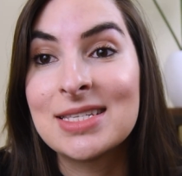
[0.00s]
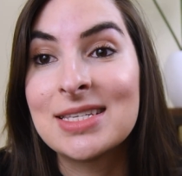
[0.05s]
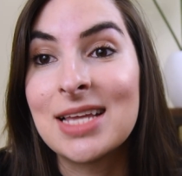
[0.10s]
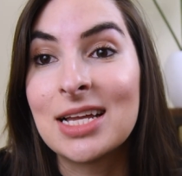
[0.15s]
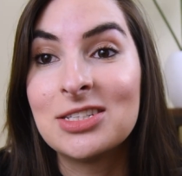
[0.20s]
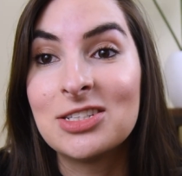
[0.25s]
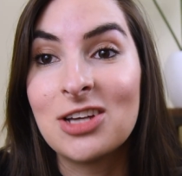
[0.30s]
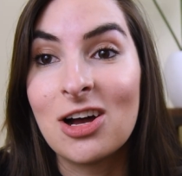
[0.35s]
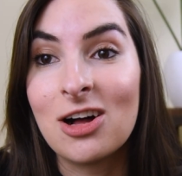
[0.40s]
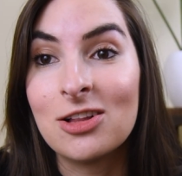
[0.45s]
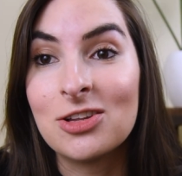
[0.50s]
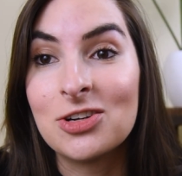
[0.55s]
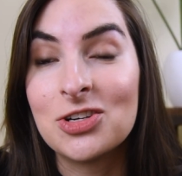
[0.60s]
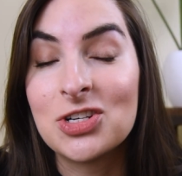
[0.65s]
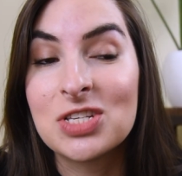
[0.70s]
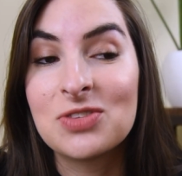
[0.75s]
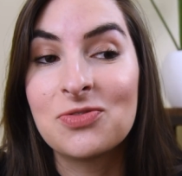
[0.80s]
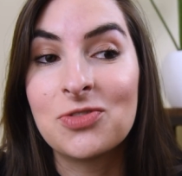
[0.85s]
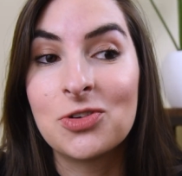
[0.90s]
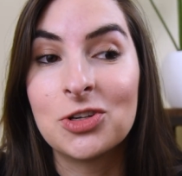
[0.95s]

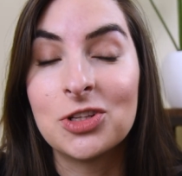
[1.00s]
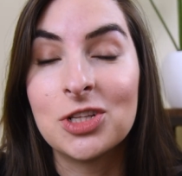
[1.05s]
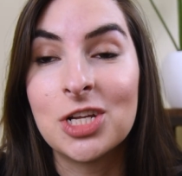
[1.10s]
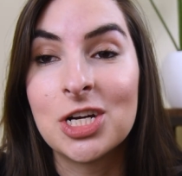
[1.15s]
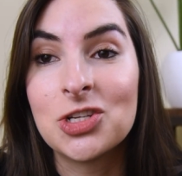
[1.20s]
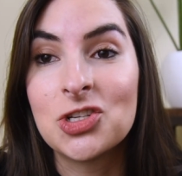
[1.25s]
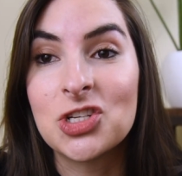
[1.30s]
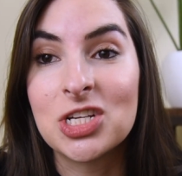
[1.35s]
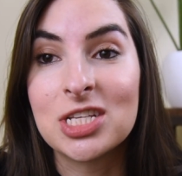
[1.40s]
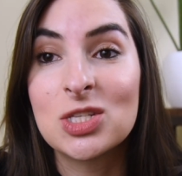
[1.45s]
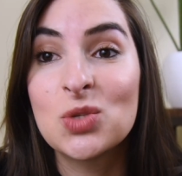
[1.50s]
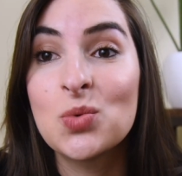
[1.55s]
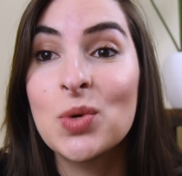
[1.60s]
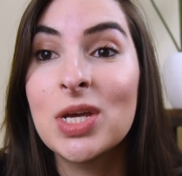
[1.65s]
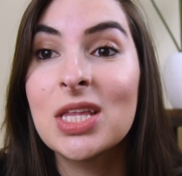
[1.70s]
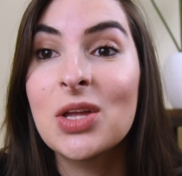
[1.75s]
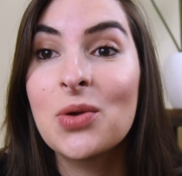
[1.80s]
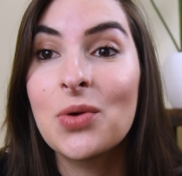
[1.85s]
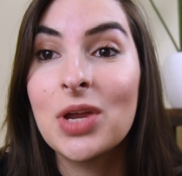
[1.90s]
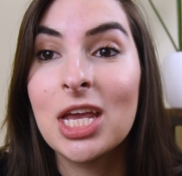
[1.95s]
$10 for lunch at
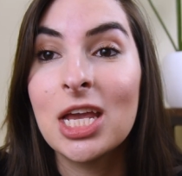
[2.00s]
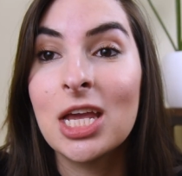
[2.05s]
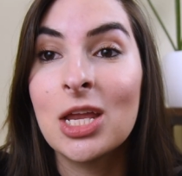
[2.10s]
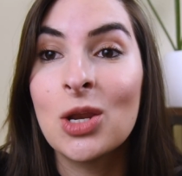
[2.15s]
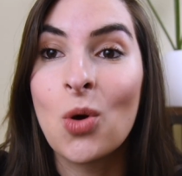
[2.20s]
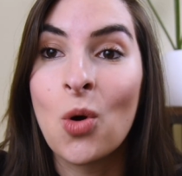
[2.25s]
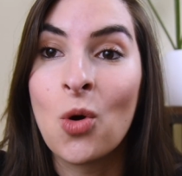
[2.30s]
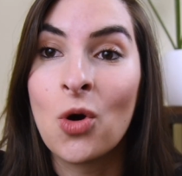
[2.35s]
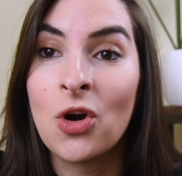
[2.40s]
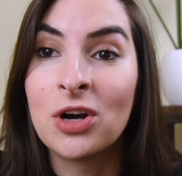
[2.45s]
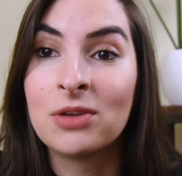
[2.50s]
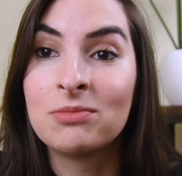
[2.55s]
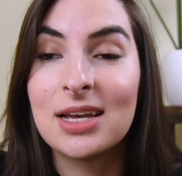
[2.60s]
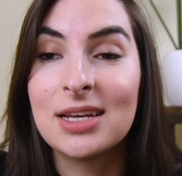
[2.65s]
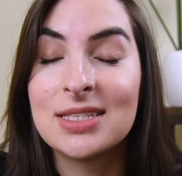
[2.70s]
Sweet Green or